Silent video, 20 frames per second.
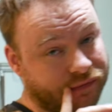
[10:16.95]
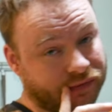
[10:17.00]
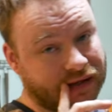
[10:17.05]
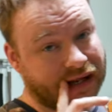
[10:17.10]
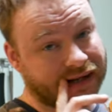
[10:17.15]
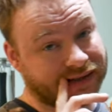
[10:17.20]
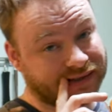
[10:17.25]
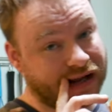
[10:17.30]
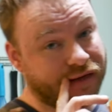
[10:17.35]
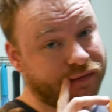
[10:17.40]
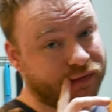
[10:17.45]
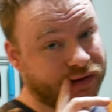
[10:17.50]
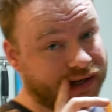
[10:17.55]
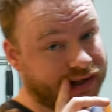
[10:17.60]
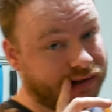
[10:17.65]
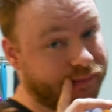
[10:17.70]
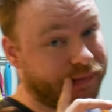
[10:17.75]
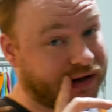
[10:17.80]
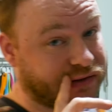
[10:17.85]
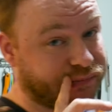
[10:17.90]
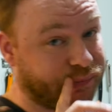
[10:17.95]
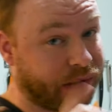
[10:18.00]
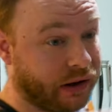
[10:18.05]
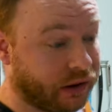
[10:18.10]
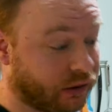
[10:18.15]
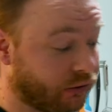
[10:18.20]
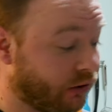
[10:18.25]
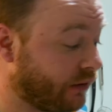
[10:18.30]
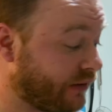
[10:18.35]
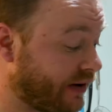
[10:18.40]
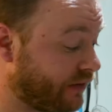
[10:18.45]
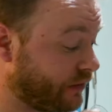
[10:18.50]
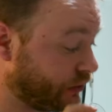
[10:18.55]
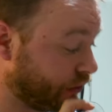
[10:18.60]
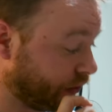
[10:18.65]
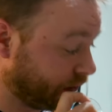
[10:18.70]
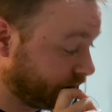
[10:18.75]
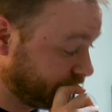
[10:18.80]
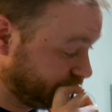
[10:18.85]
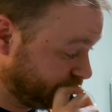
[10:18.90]
But that's definitely the best burger I've ever
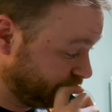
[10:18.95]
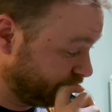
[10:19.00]
done.